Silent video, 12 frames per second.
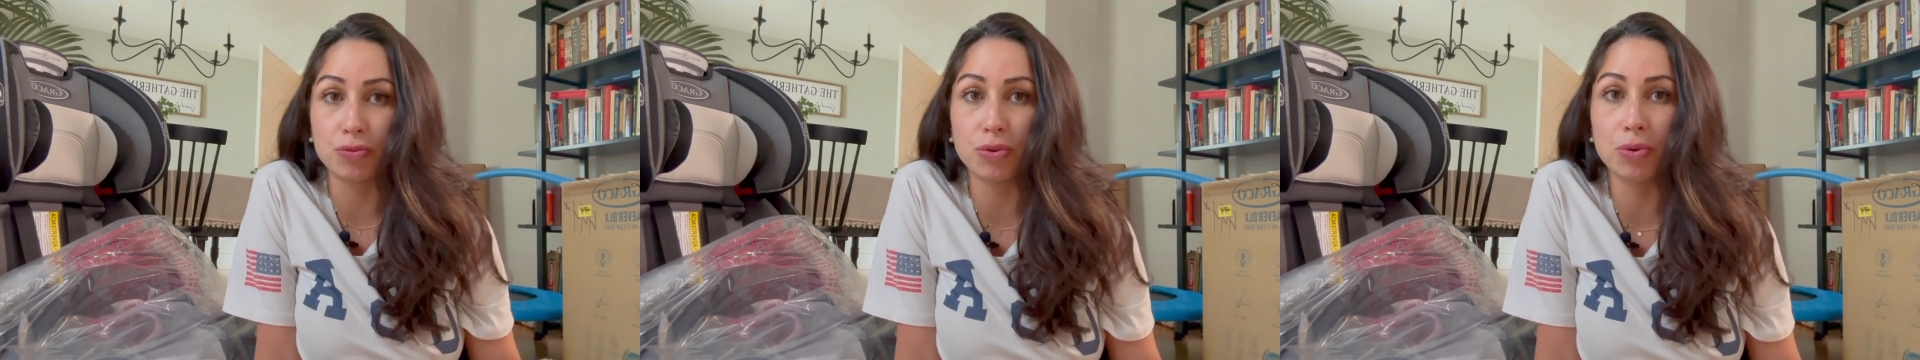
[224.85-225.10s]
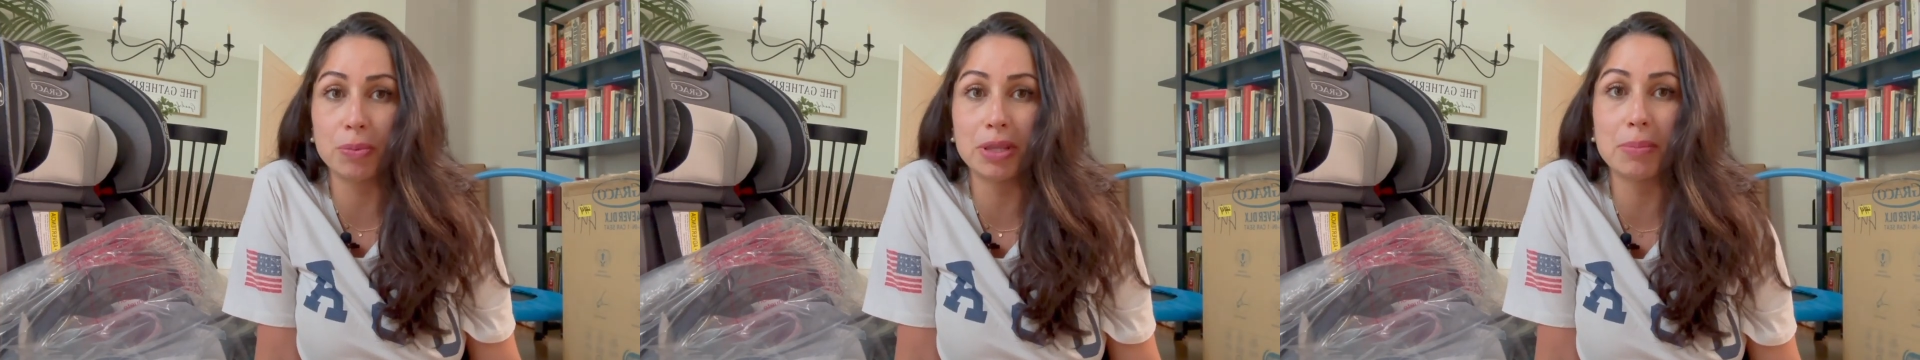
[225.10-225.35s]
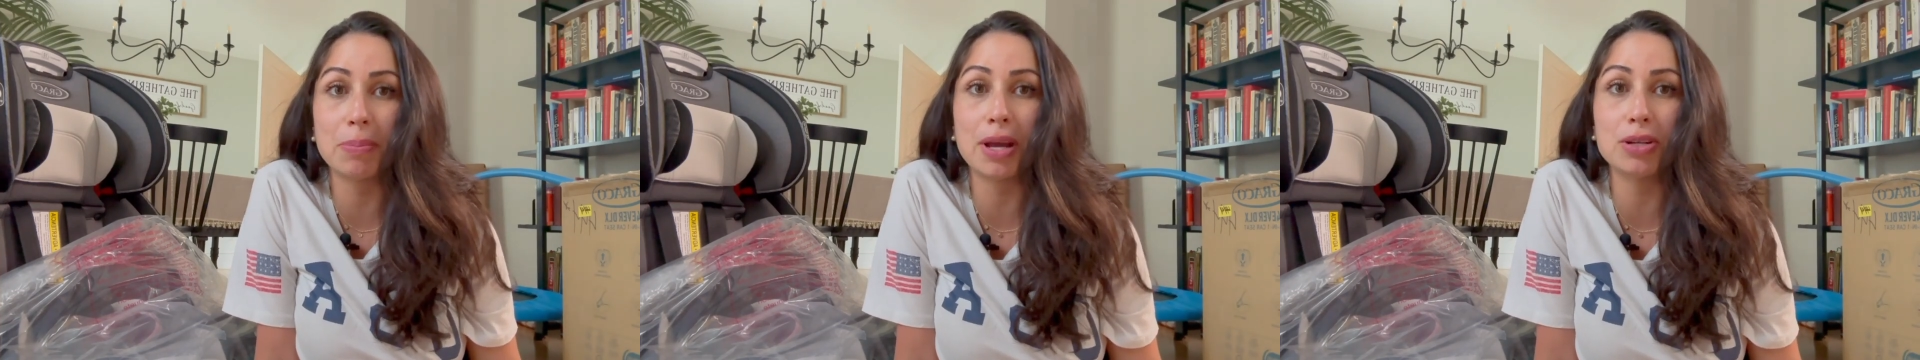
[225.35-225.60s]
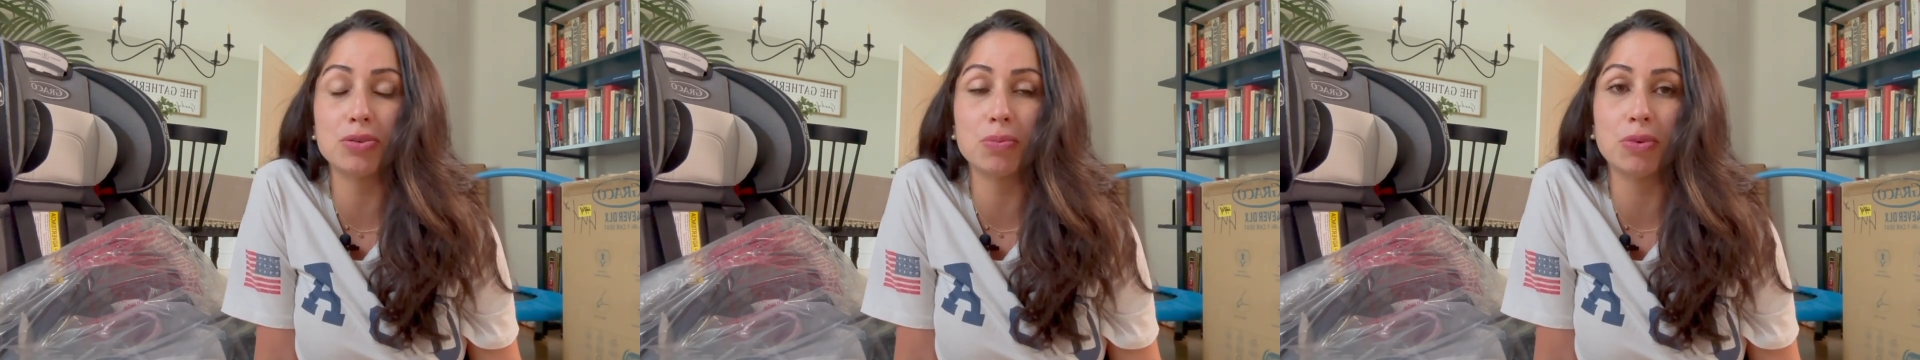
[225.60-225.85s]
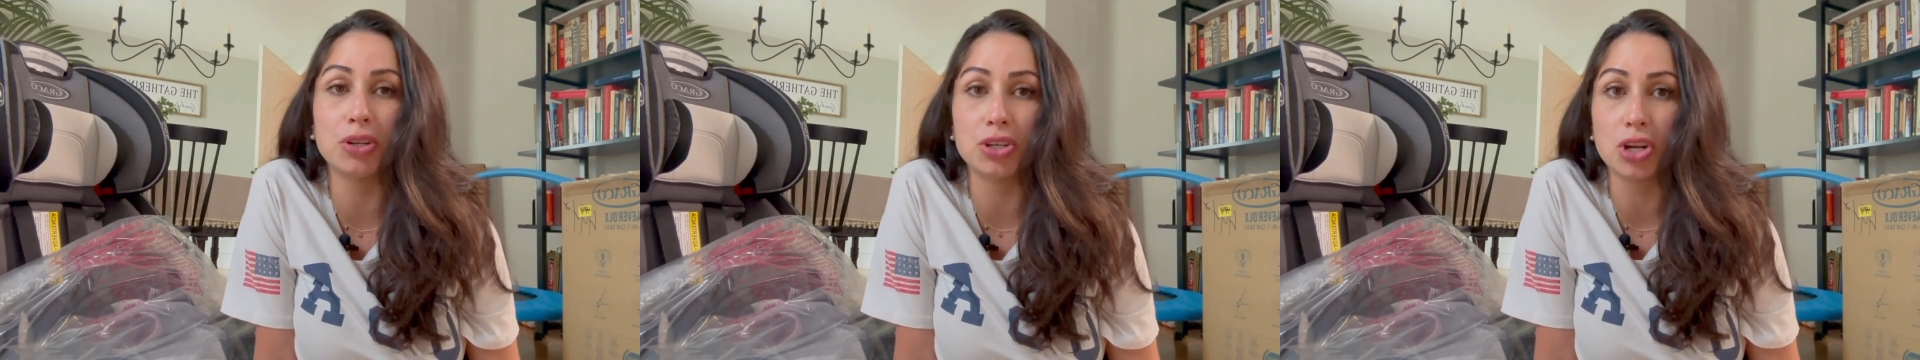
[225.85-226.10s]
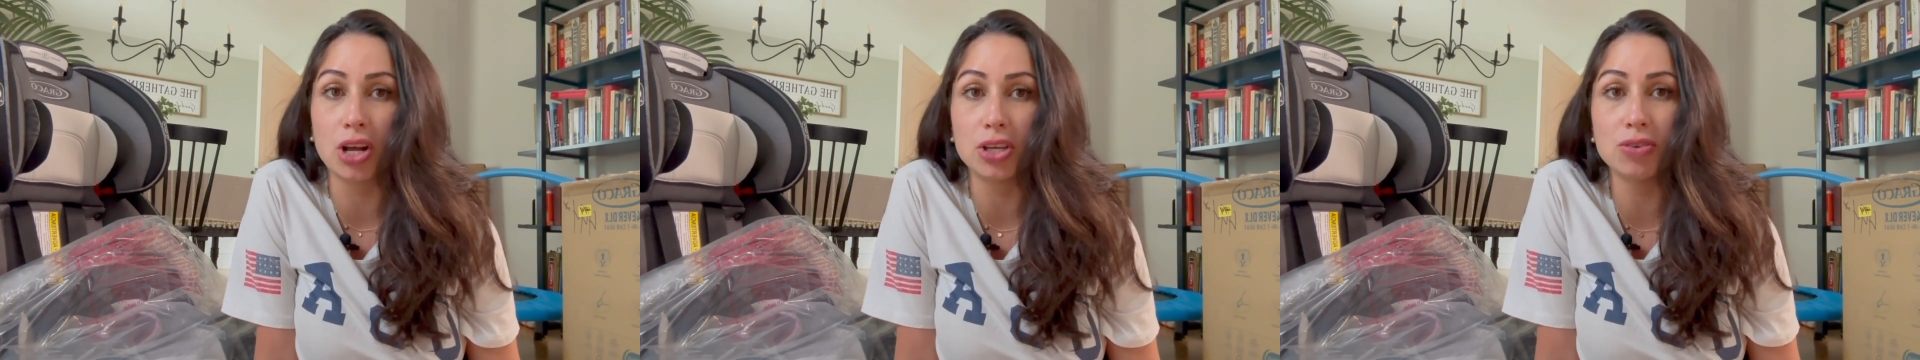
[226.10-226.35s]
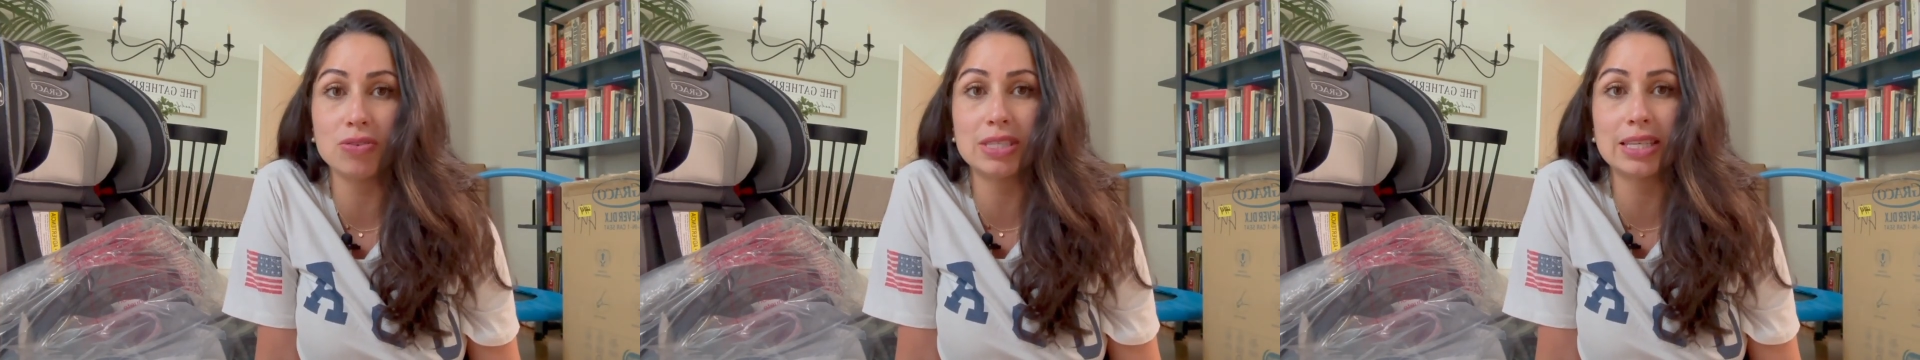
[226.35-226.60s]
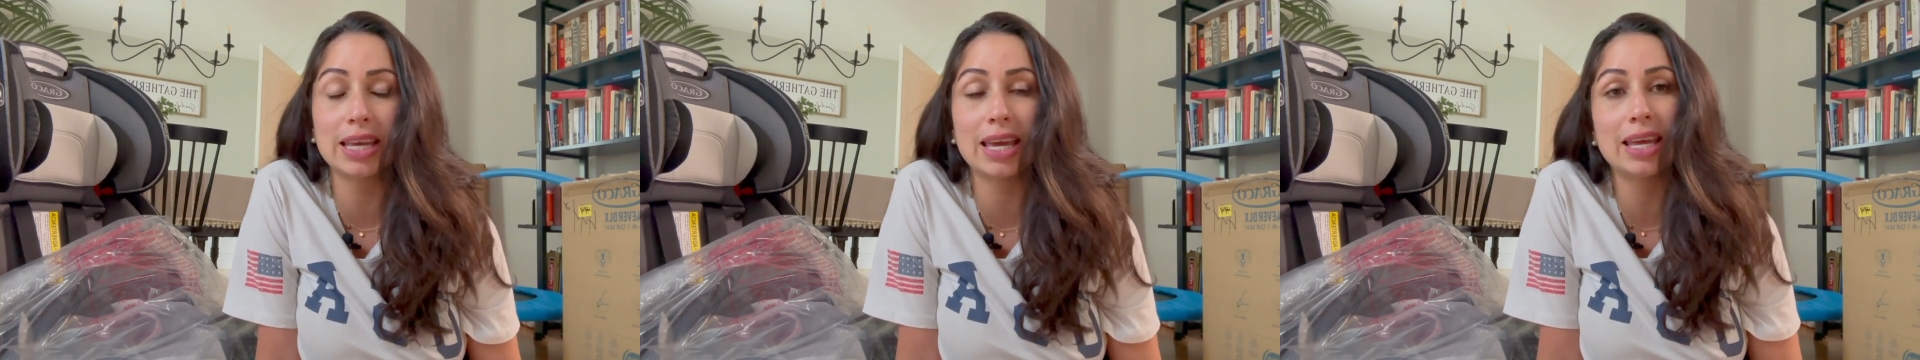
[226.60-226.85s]
room in the bedroom when you're not
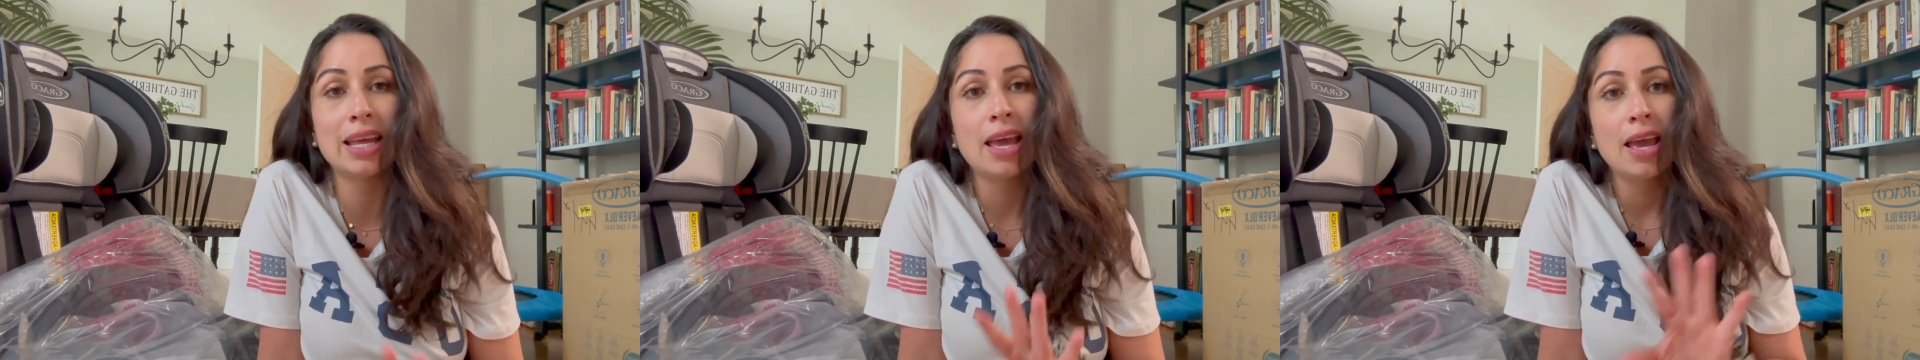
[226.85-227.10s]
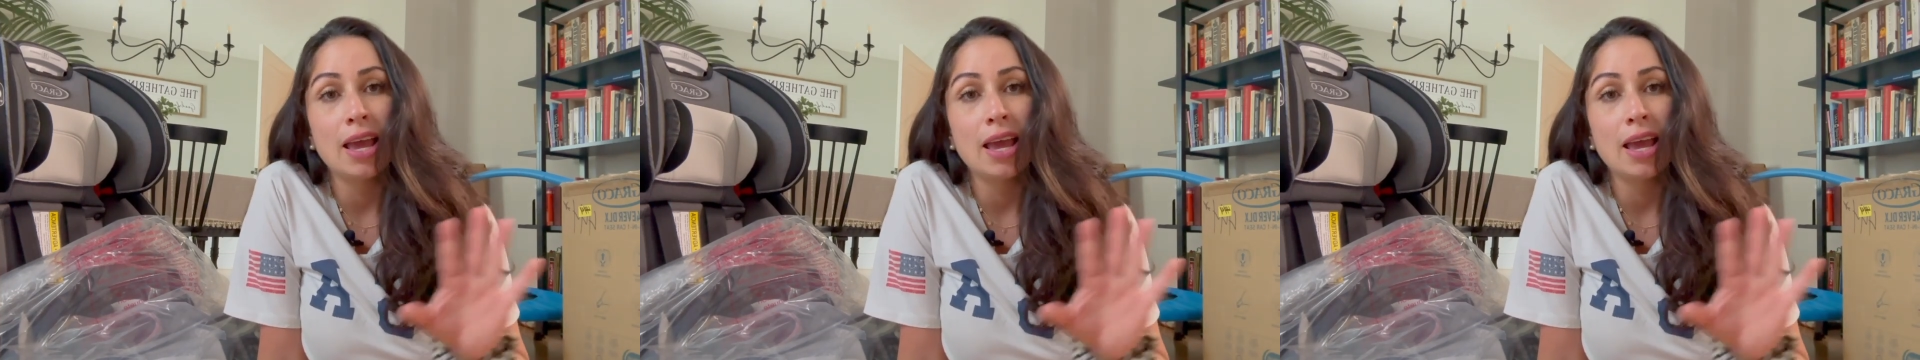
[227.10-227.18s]
using it,